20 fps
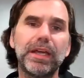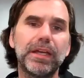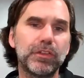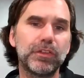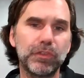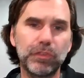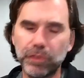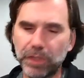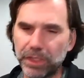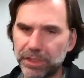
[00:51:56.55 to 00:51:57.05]

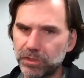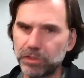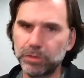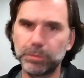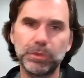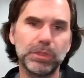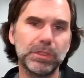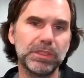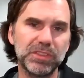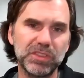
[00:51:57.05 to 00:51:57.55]
and
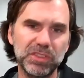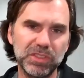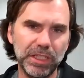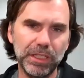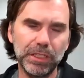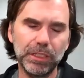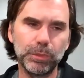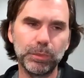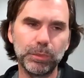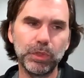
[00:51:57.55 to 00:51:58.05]
flexible and
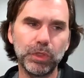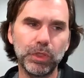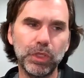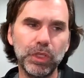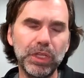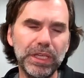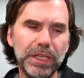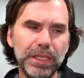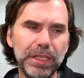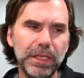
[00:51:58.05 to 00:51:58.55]

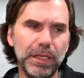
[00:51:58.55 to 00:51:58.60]
scalable